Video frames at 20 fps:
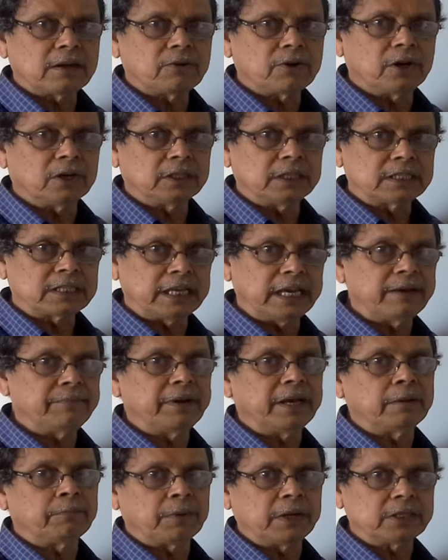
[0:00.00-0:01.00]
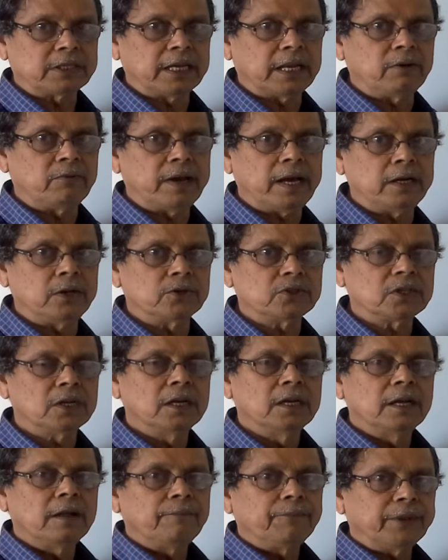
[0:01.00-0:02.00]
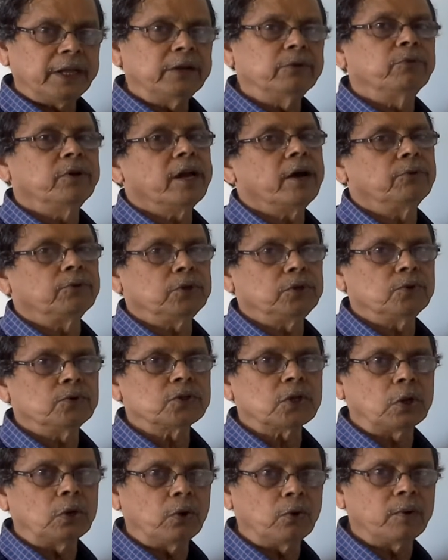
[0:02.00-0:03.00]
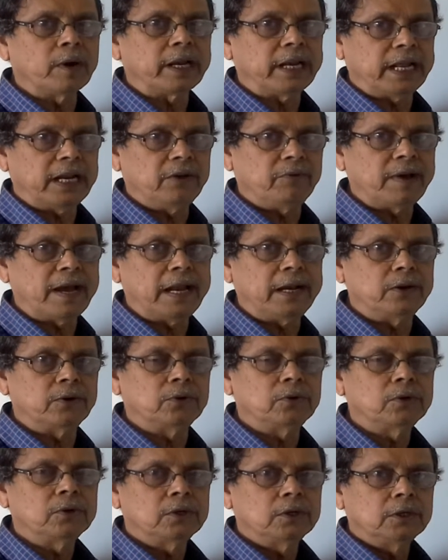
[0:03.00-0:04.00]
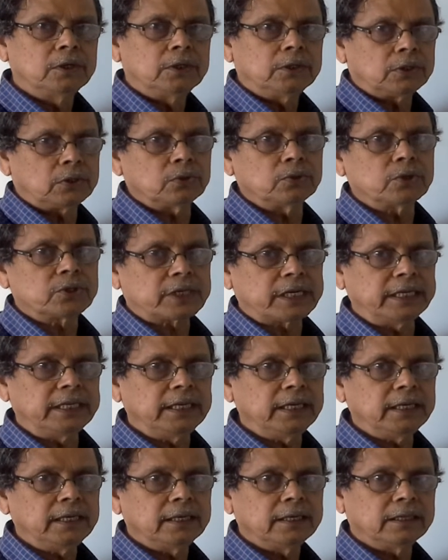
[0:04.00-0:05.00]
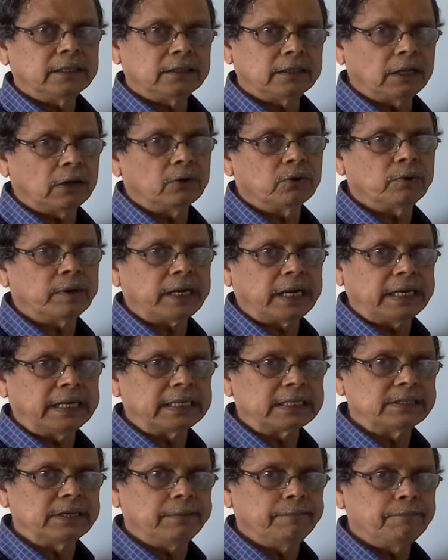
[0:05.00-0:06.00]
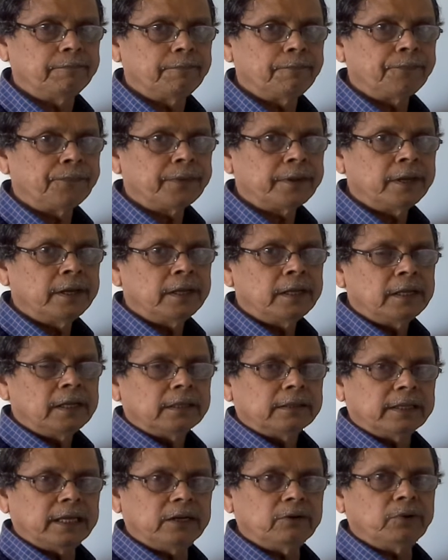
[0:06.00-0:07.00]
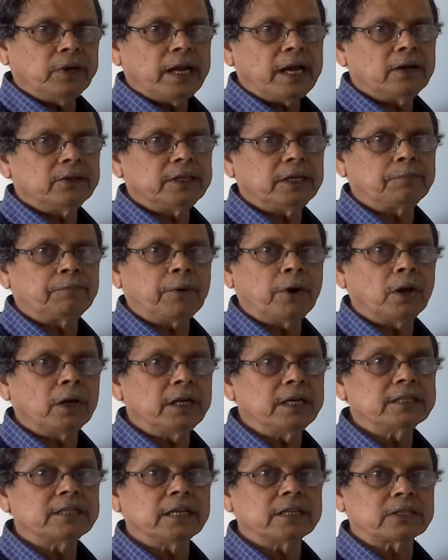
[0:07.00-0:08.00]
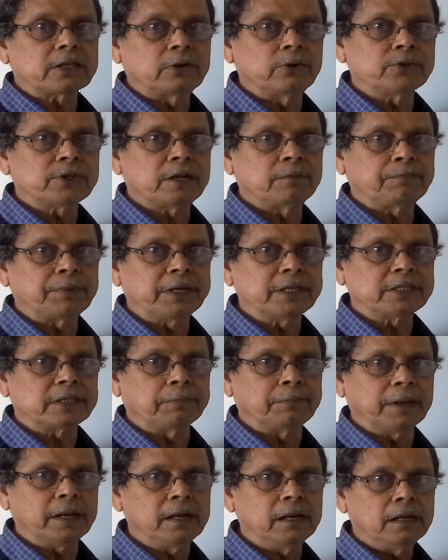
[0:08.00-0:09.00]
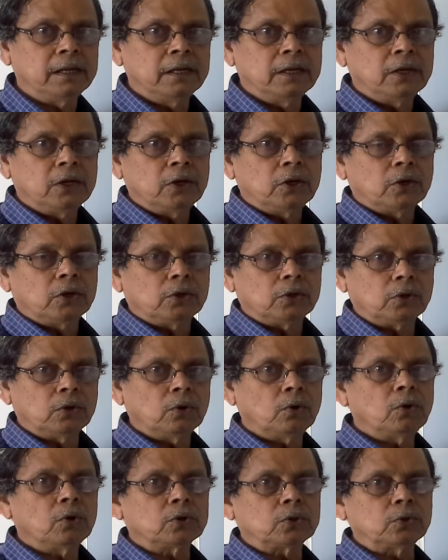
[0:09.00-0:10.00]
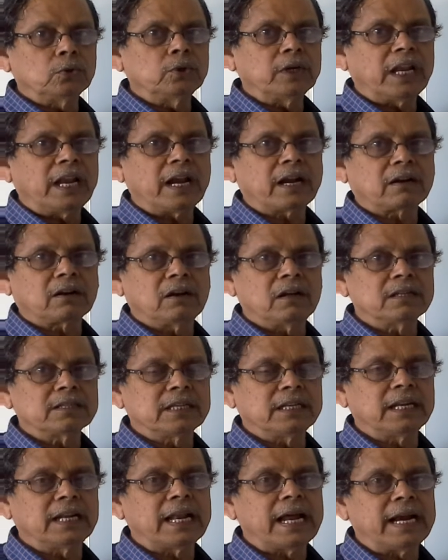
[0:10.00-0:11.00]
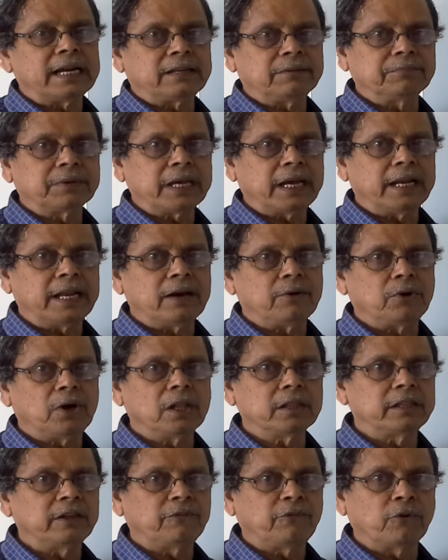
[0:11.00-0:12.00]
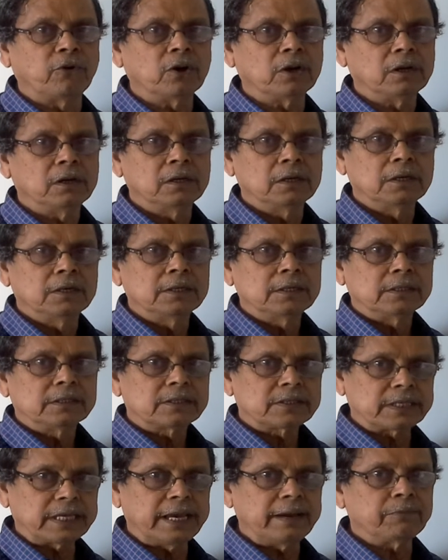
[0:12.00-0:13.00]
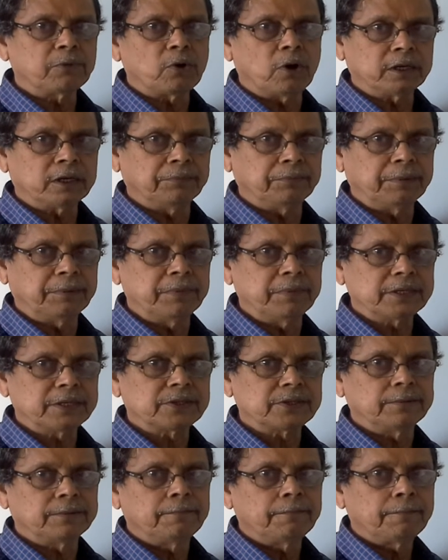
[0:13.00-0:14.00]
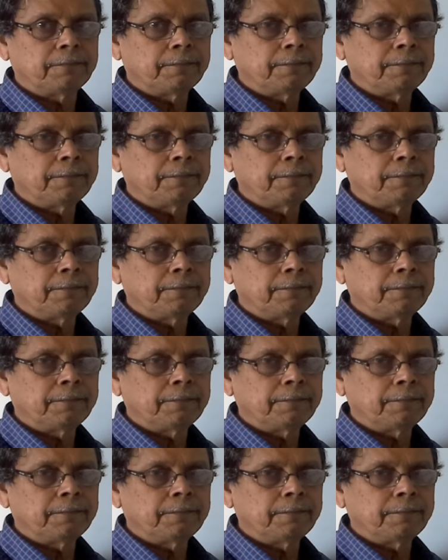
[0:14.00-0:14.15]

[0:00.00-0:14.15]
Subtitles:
have got the same N plus L values, then we have to use lower N value to study the lower energy. Then we have that Pauli's exclusion principle. No two electrons in an atom can have all the four same quantum numbers.